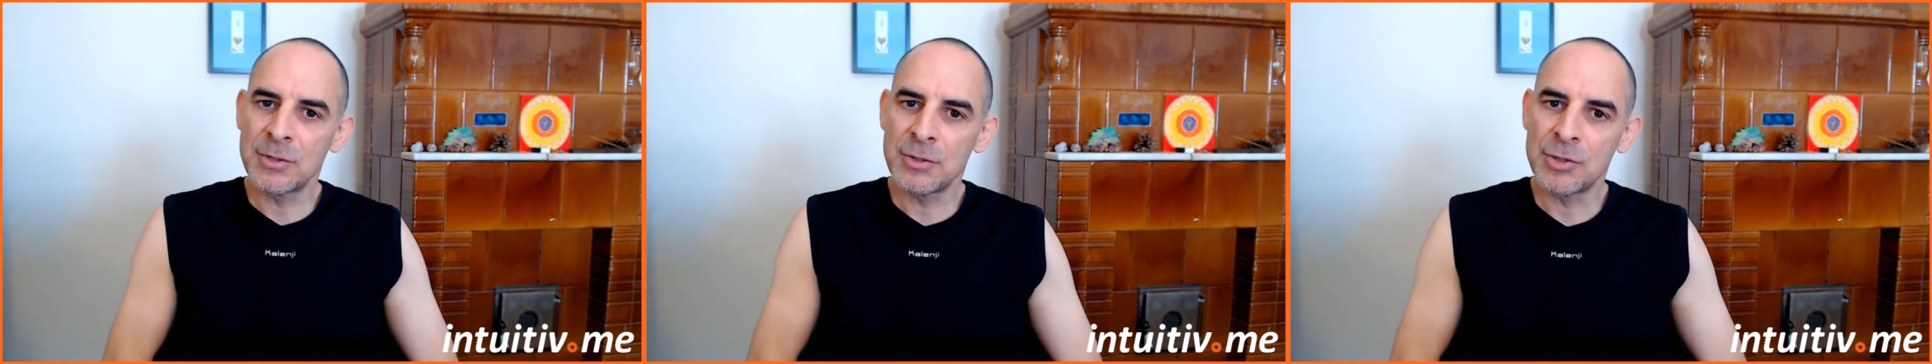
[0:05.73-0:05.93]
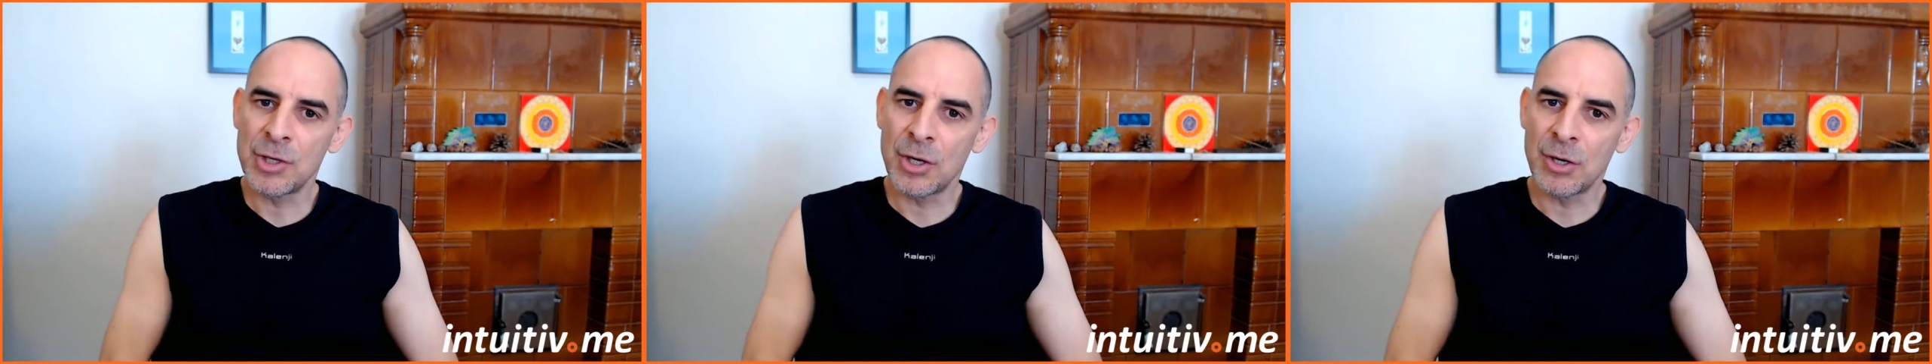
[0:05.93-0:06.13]

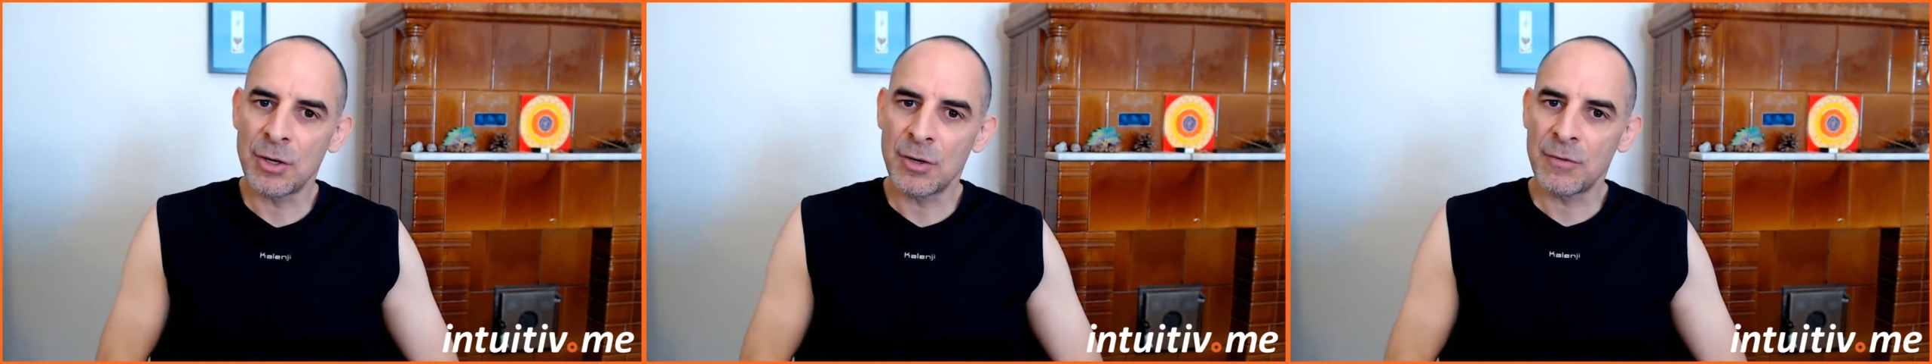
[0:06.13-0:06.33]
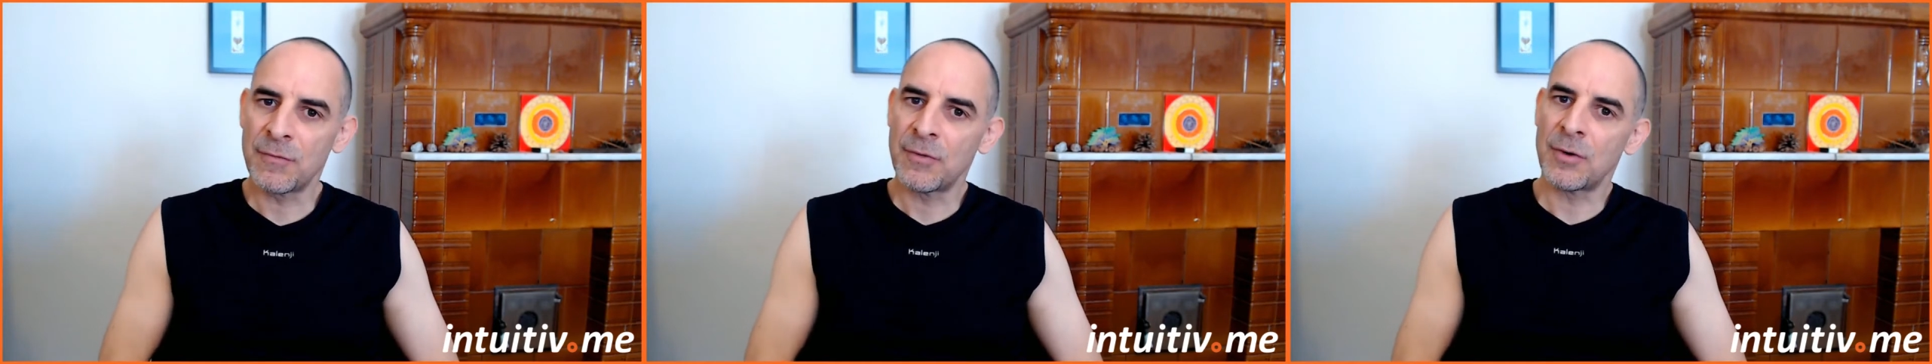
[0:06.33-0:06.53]

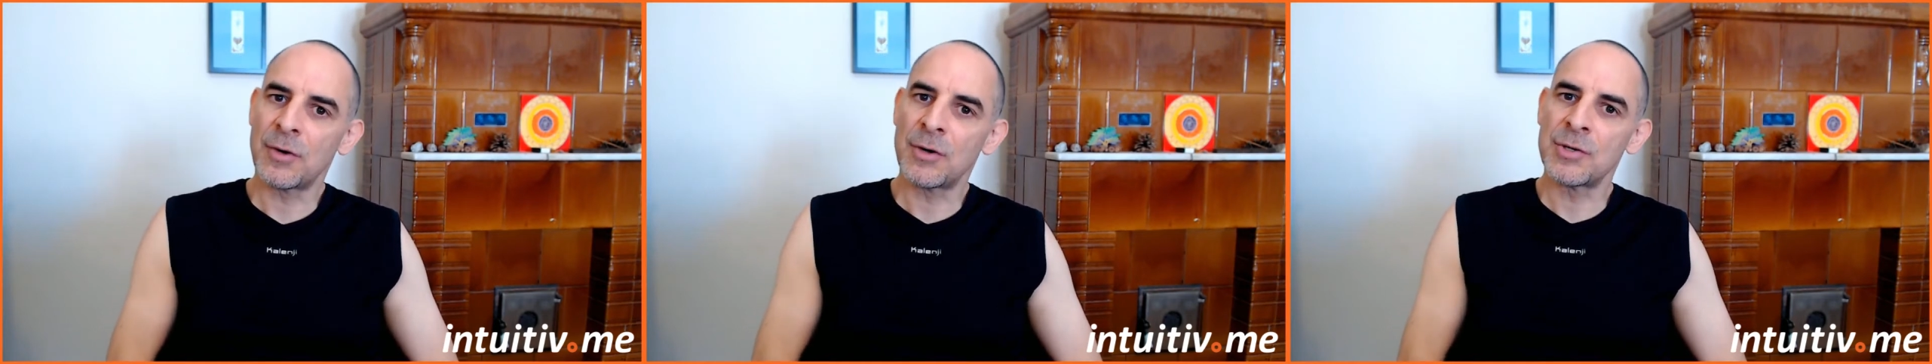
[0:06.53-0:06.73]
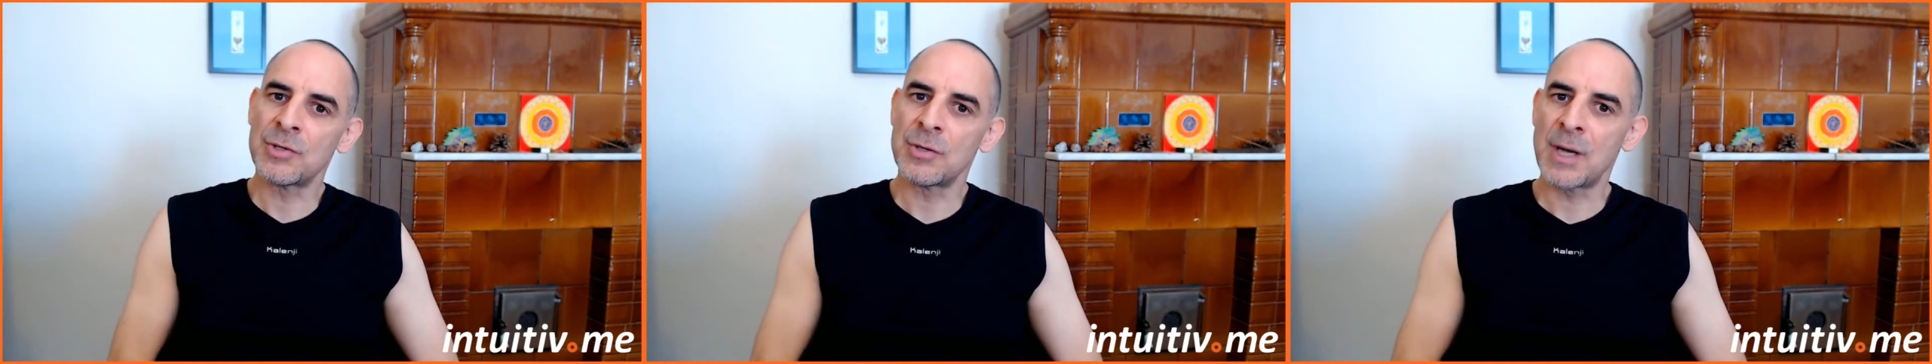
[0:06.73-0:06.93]
Journal
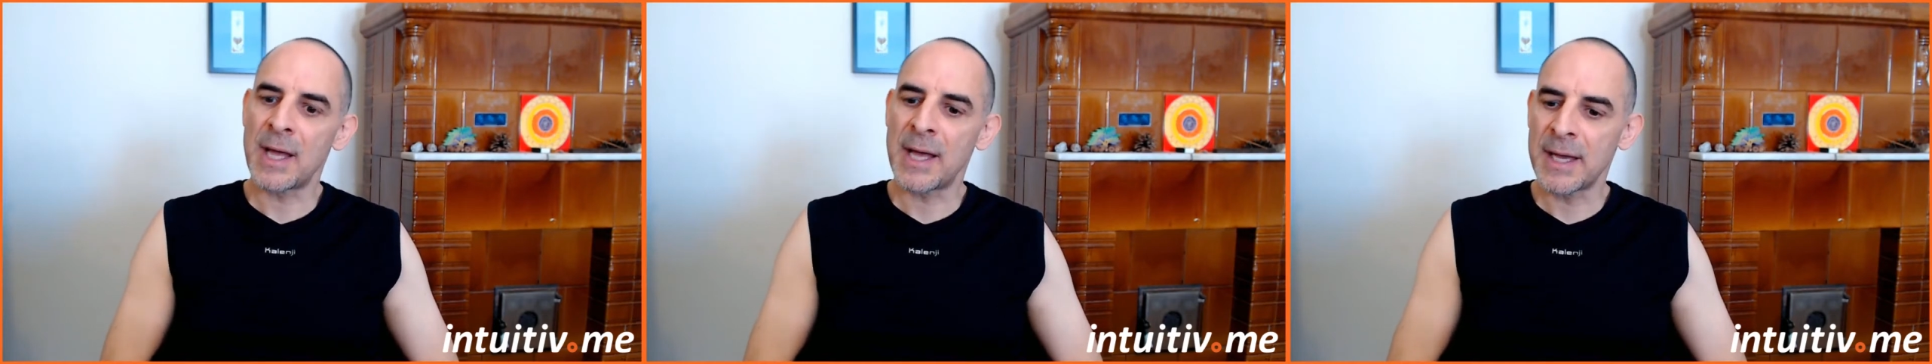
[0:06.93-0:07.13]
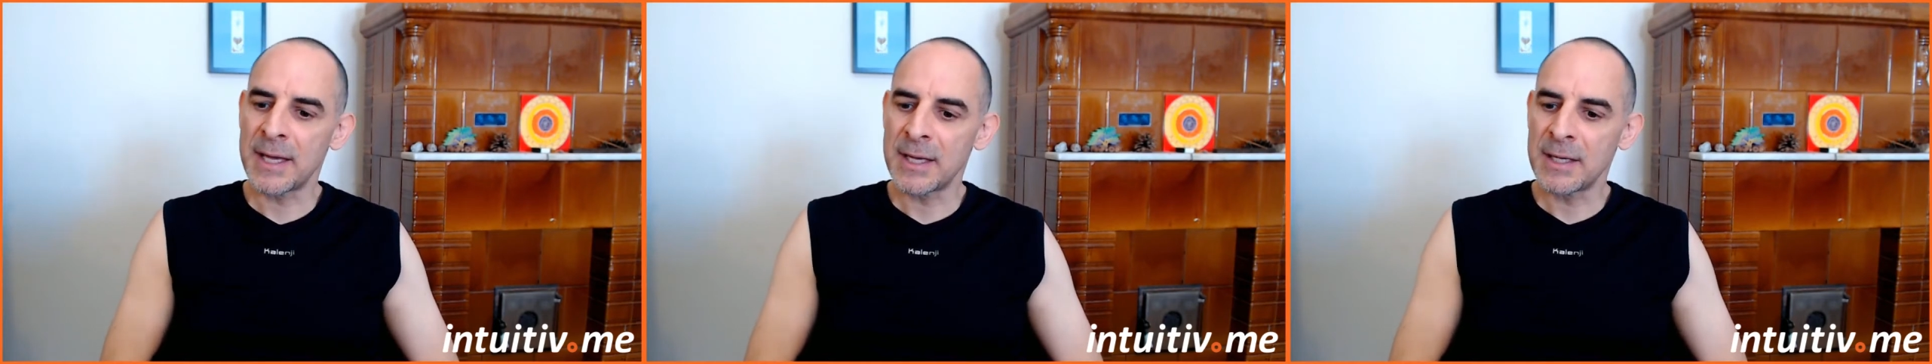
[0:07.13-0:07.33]
for
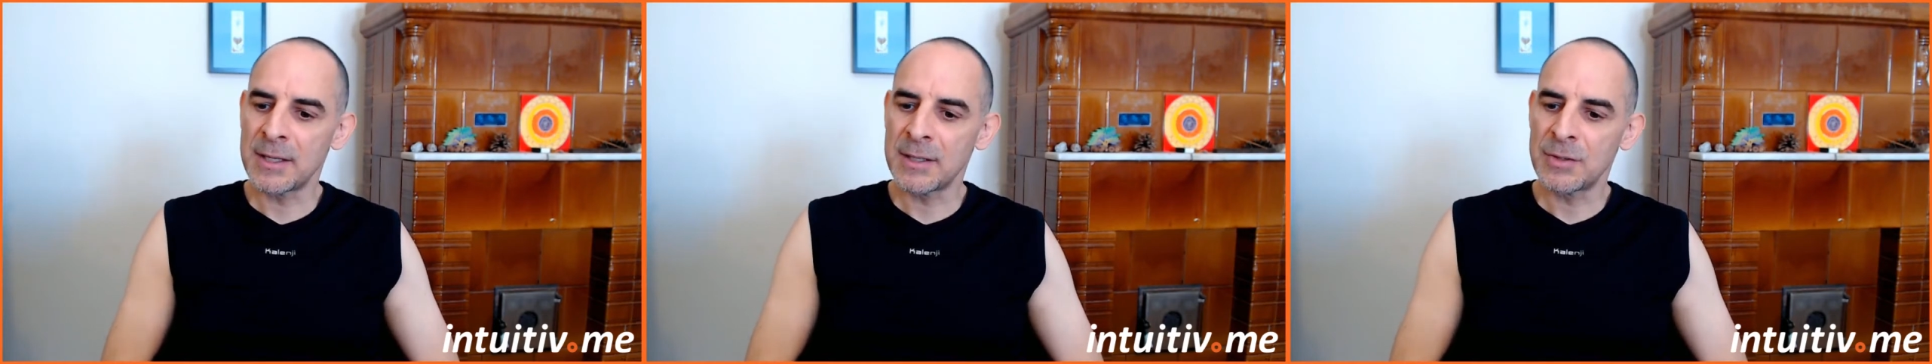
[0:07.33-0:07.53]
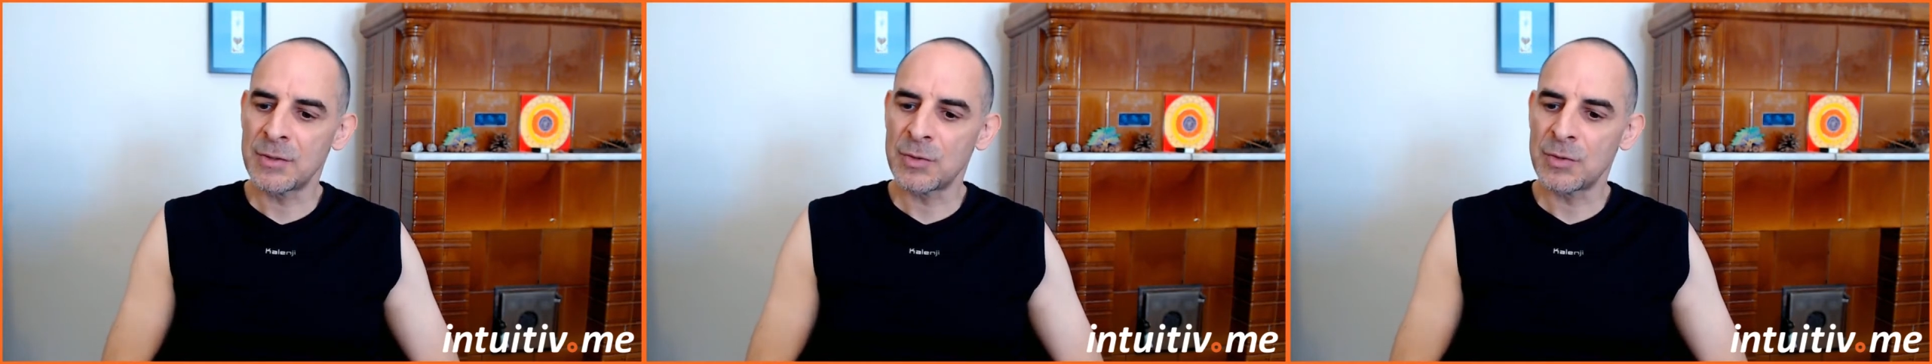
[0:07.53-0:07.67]
July